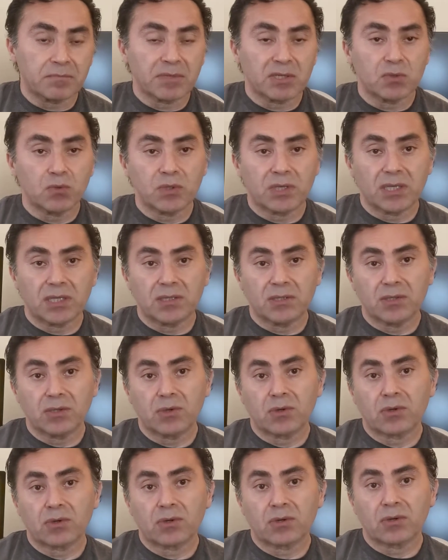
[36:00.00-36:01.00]
between
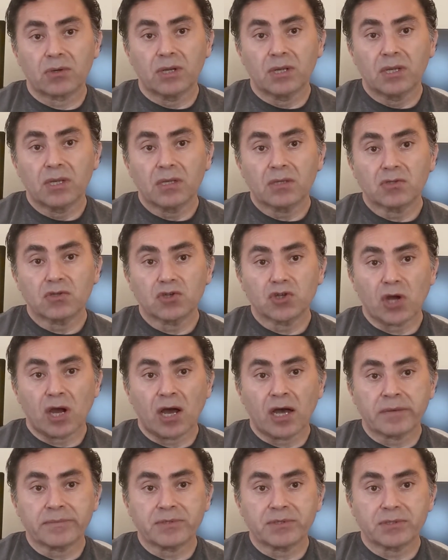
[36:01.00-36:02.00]
your
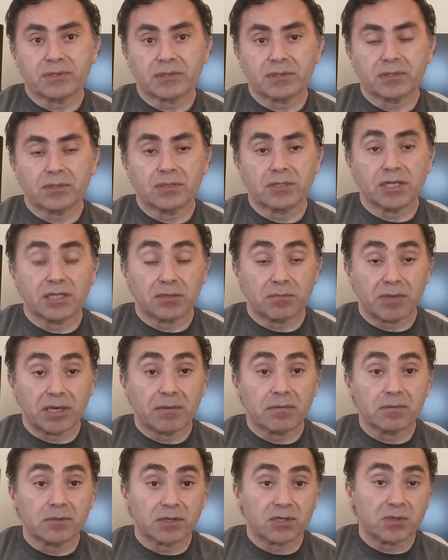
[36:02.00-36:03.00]
jobs, you need to be
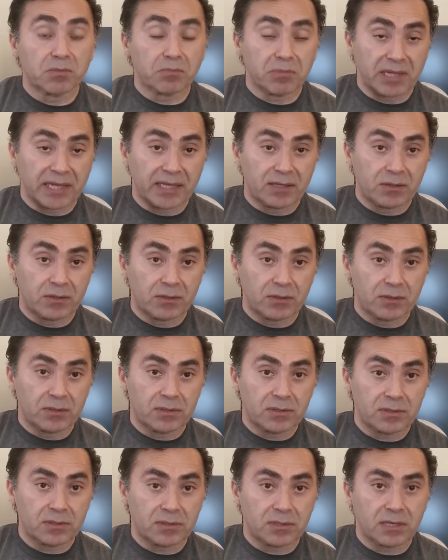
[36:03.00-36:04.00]
able to explain
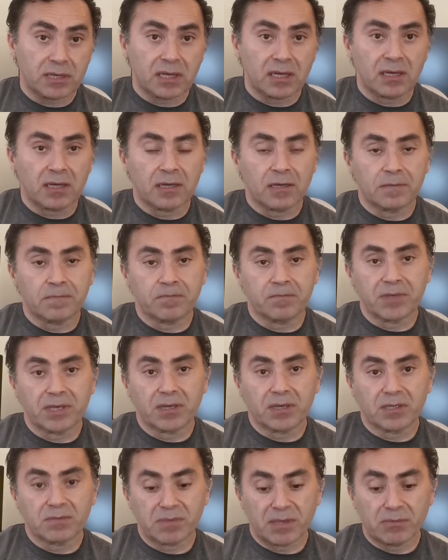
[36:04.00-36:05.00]
those
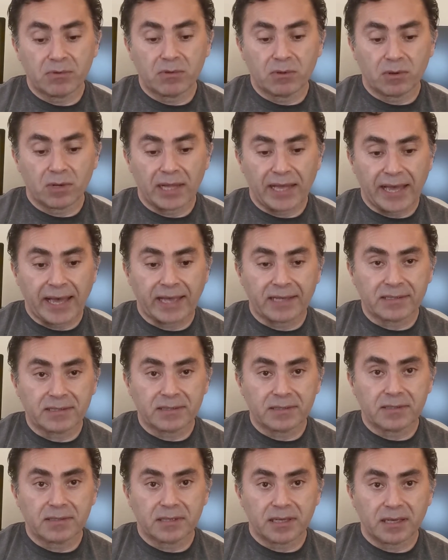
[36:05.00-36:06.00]
because people will ask
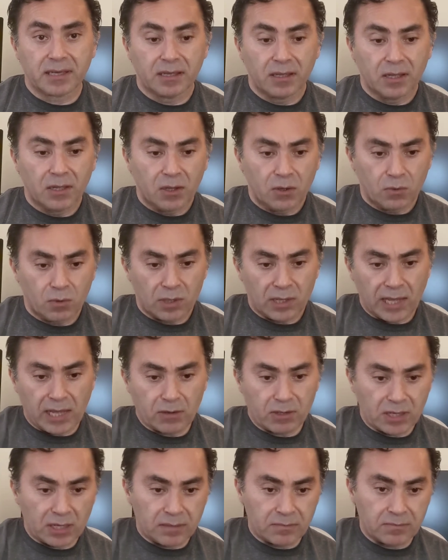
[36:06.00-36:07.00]
and say, well, how
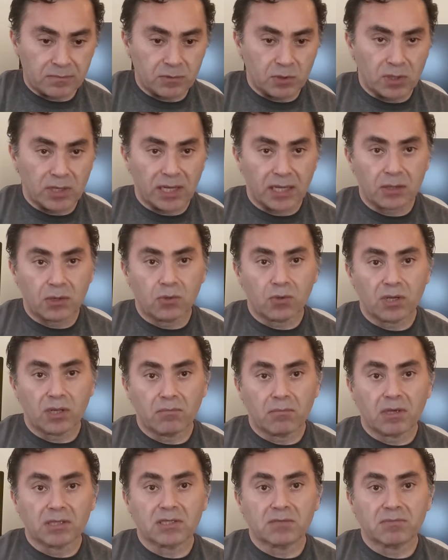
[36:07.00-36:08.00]
come you had 3
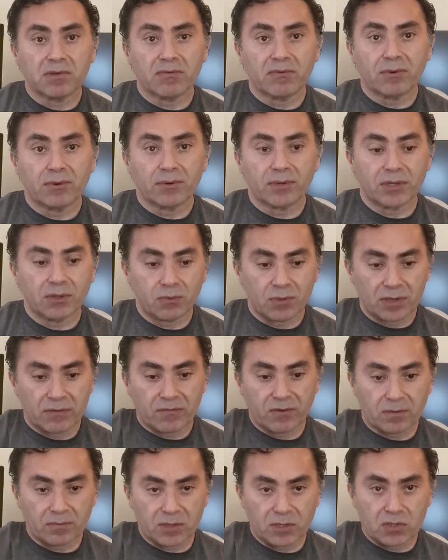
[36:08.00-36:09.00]
months before you went
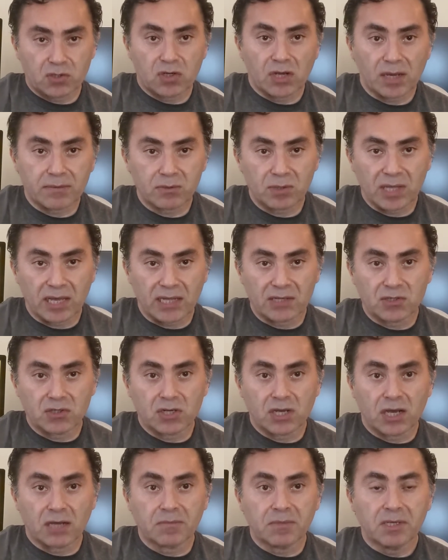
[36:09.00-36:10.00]
from this job to that
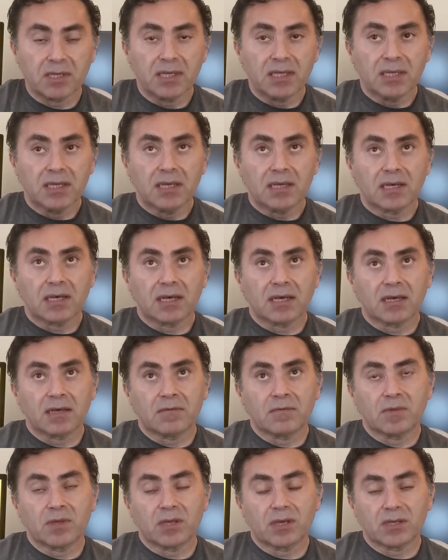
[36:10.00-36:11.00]
job?
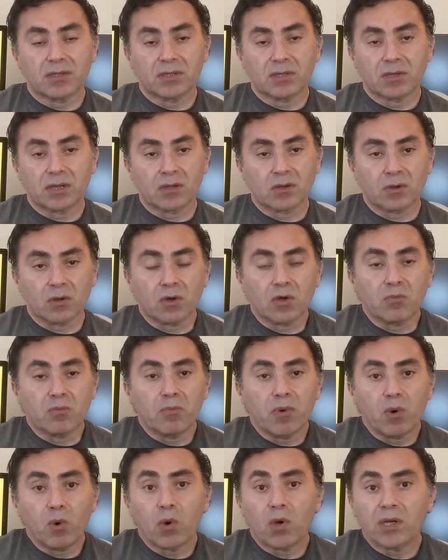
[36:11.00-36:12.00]
Because it can look
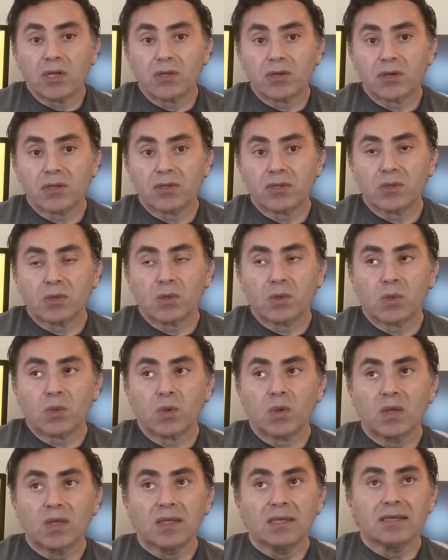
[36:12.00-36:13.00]
poorly on you